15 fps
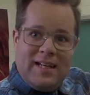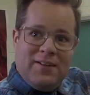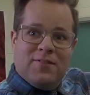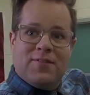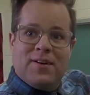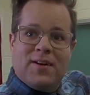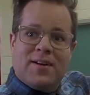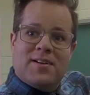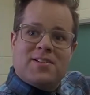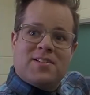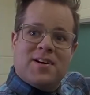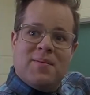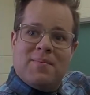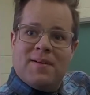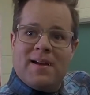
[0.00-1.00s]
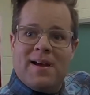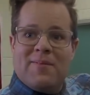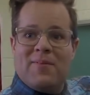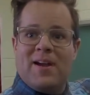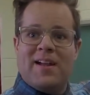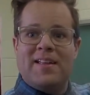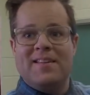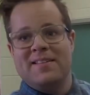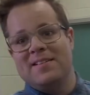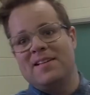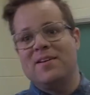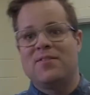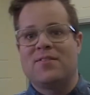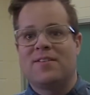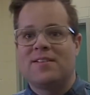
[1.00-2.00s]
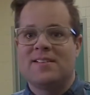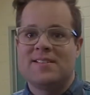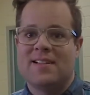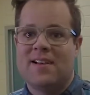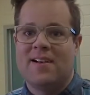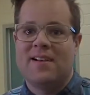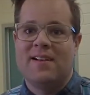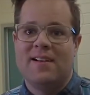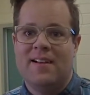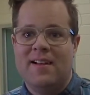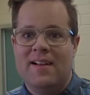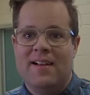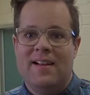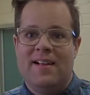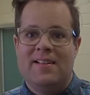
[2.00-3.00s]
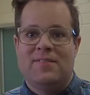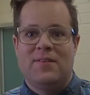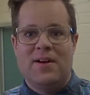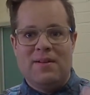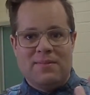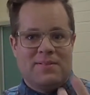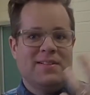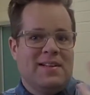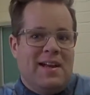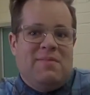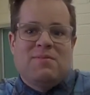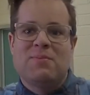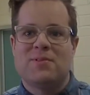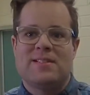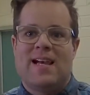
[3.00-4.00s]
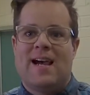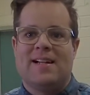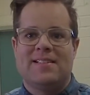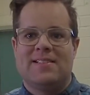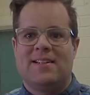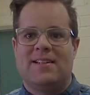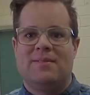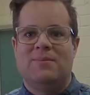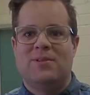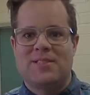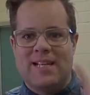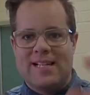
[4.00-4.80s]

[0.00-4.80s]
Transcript: in Photoshop and making the difference. So it's heaps more tactile, more